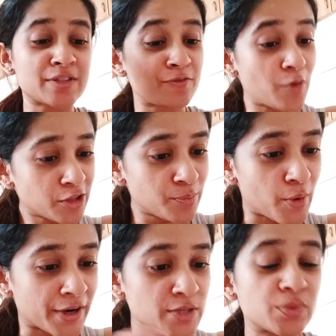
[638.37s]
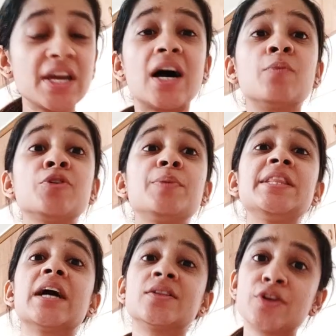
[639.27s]
The fourth point would be
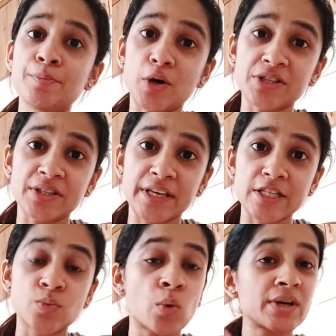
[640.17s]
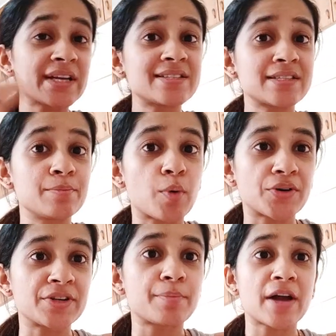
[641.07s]
the other important things. What else is
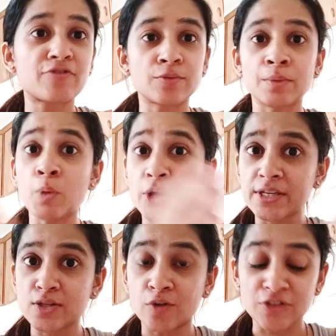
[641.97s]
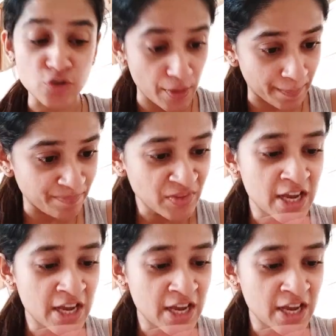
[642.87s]
important apart from the bookings of the trip?